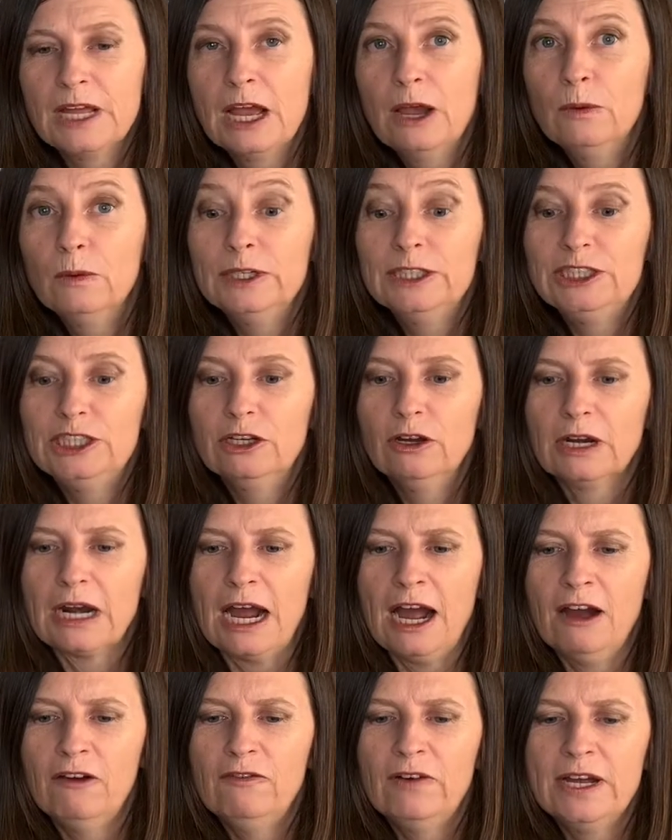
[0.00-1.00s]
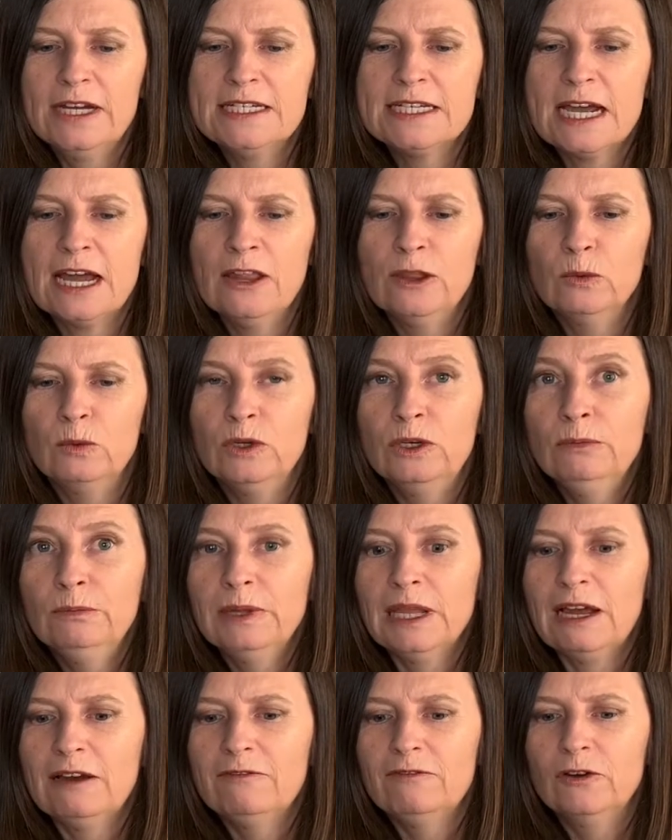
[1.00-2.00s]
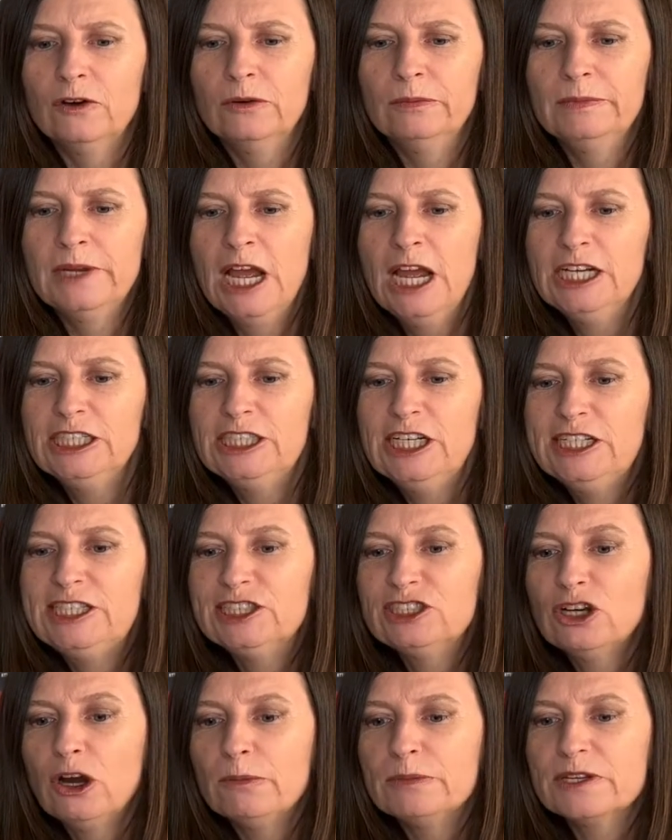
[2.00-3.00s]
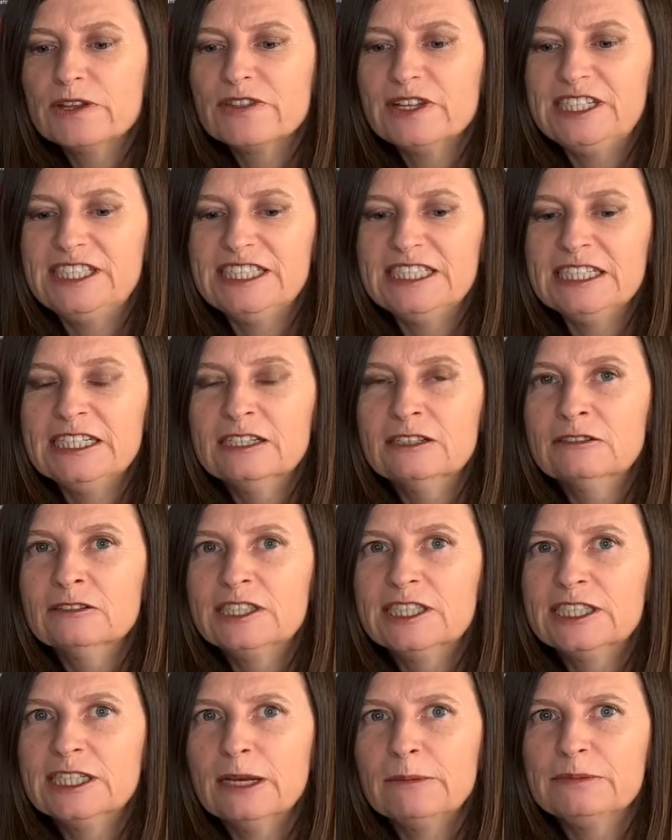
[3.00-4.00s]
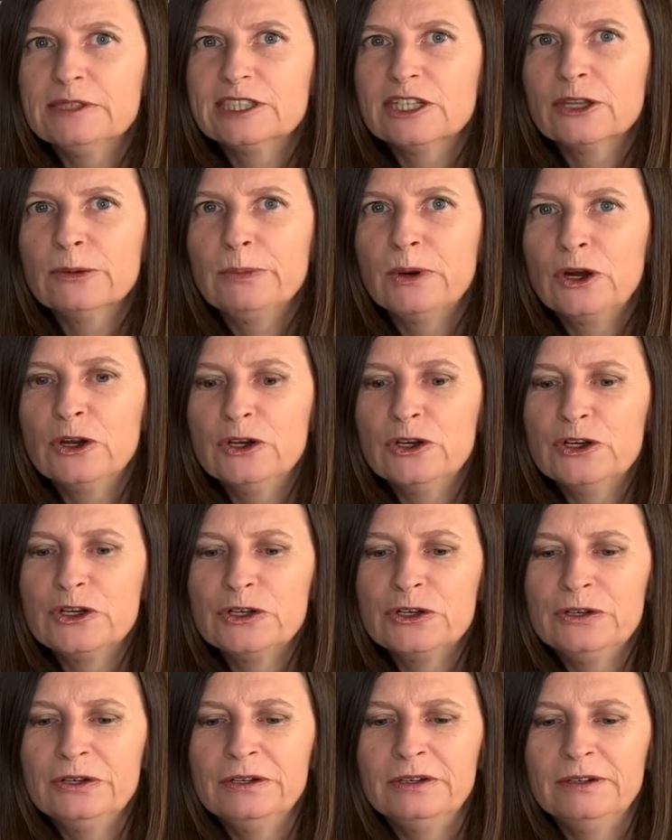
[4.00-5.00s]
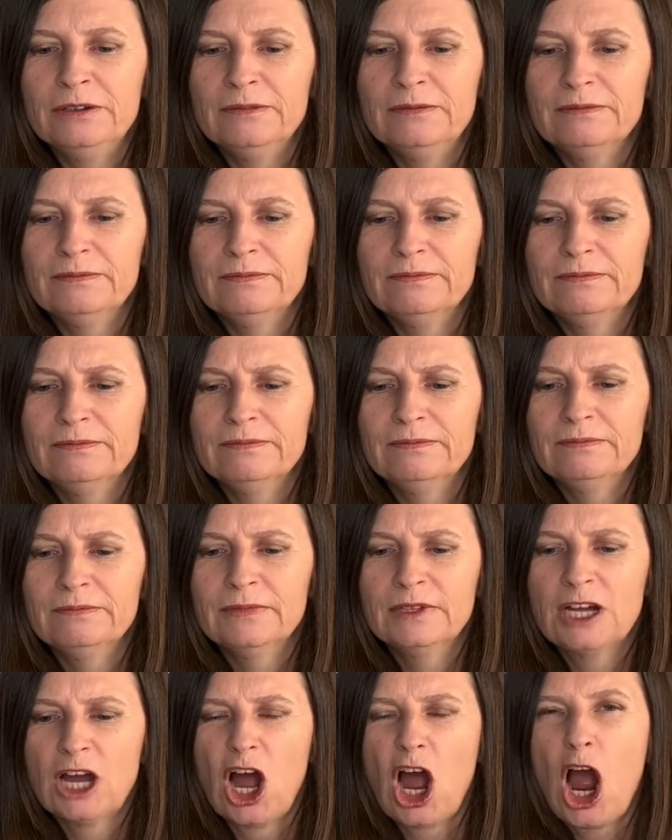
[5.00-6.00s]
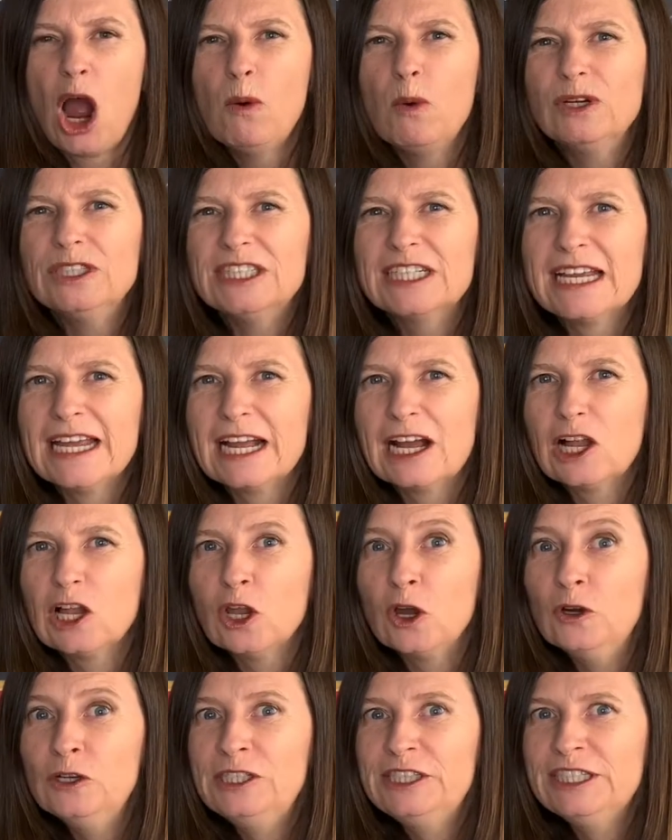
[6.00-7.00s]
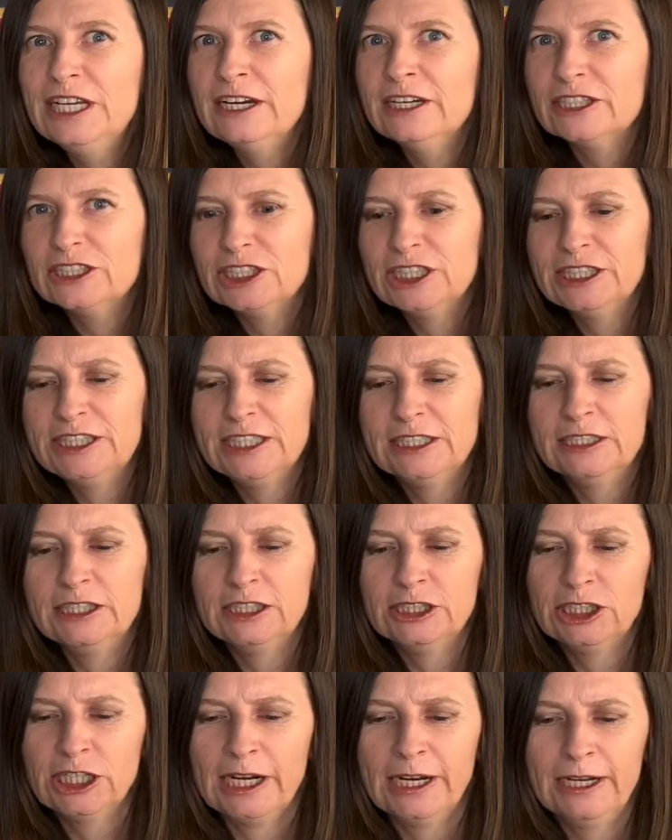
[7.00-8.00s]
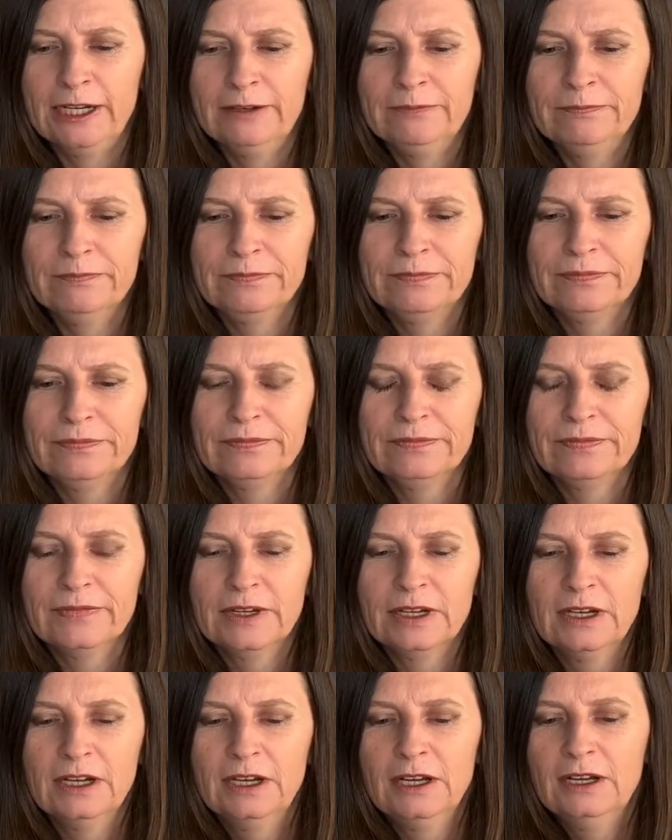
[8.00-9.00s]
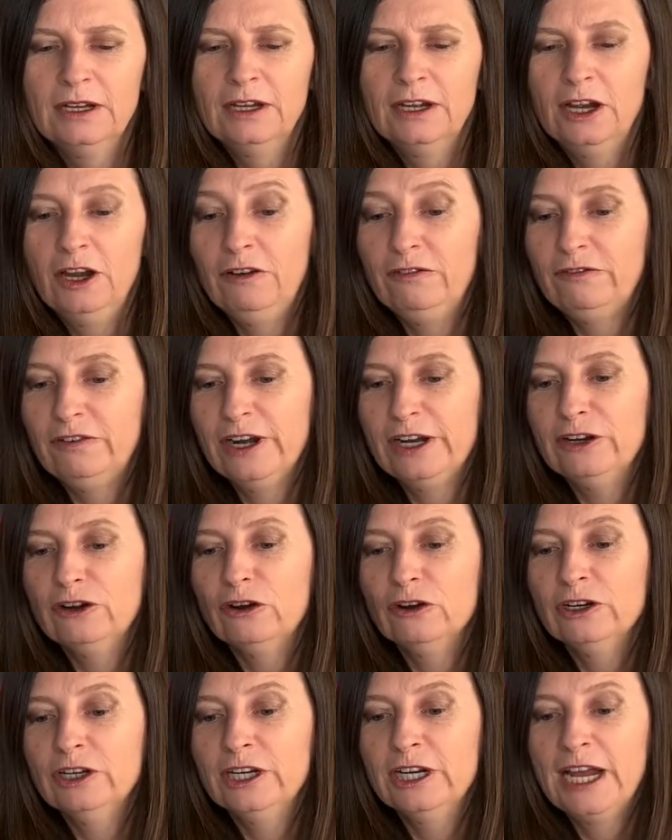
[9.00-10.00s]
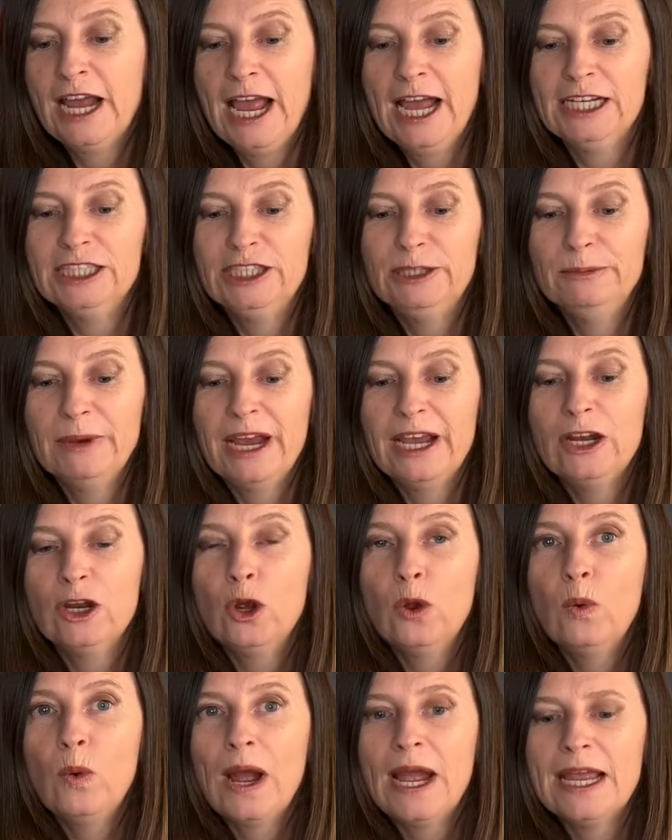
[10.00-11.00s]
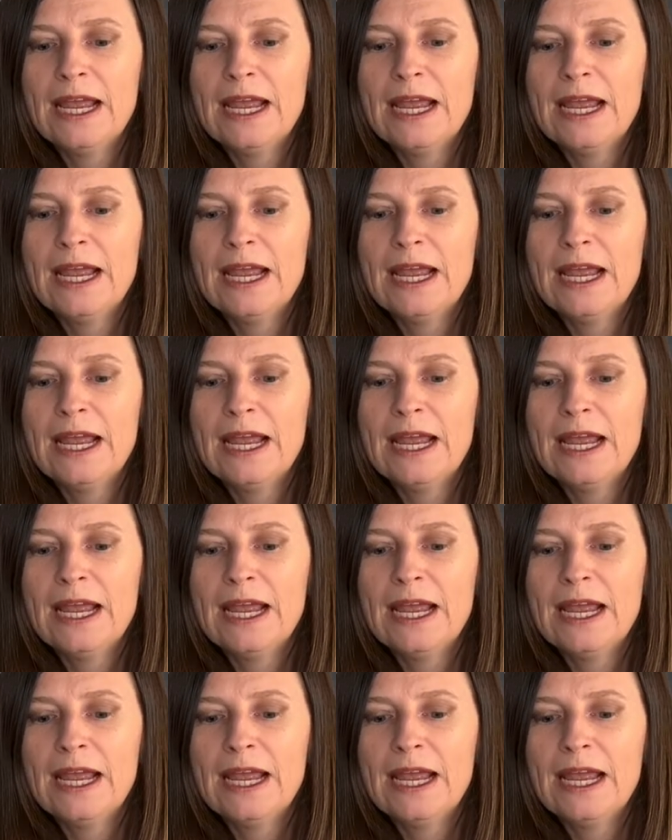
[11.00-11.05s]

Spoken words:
When she got halfway down the wooden platform, she stopped at the steel steps to the pontoon. "I want to get closer," she said to Jay. Her friend nodded, and she made her way